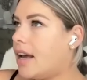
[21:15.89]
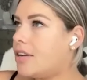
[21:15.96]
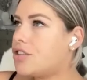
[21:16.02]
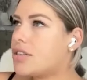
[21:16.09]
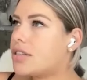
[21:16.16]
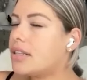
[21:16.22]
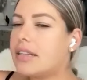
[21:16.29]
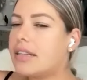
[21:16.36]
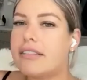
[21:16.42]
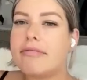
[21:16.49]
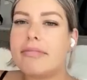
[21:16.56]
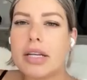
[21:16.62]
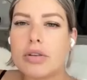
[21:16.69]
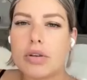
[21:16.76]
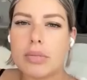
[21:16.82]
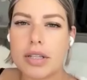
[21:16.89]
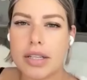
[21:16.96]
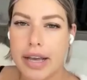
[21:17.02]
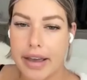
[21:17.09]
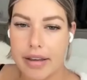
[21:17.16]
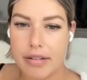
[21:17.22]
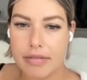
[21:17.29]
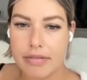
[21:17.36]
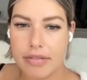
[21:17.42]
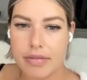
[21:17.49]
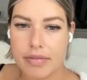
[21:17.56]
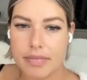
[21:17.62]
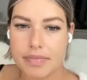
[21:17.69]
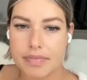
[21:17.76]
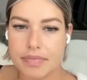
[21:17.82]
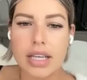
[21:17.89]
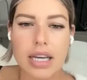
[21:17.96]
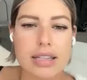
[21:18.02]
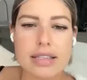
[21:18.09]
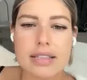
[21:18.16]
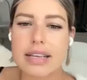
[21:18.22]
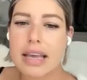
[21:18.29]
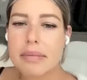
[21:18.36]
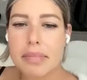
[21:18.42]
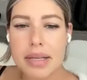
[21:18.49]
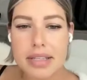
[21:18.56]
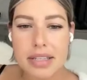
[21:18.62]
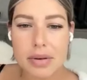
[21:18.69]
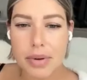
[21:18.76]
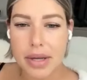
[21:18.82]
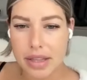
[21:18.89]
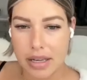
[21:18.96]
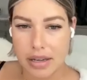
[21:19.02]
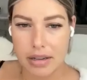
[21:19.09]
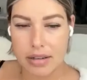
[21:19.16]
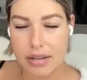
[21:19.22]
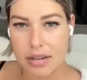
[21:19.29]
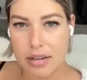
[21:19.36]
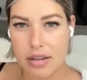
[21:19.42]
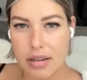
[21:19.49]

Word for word: and just live my normal life and stay busy with it